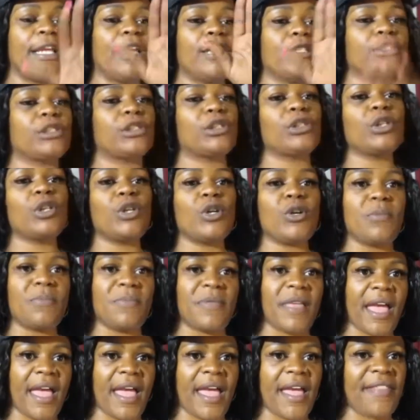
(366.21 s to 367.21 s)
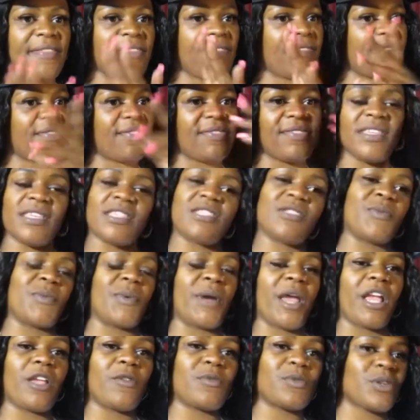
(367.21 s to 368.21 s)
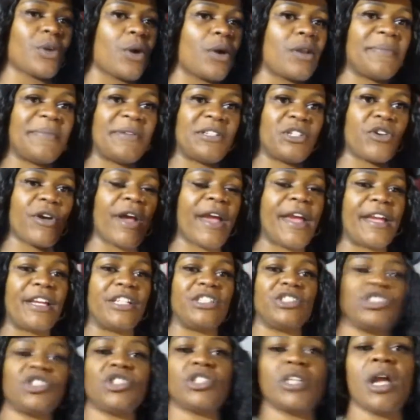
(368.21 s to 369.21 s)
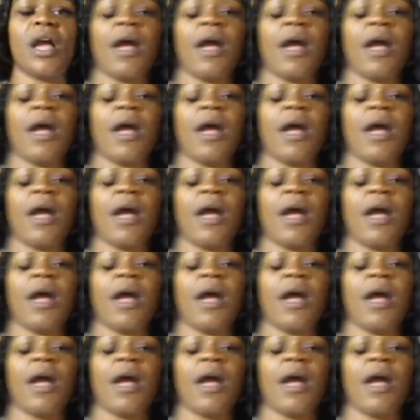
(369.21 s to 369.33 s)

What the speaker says: assumed that this wig was going to be trash.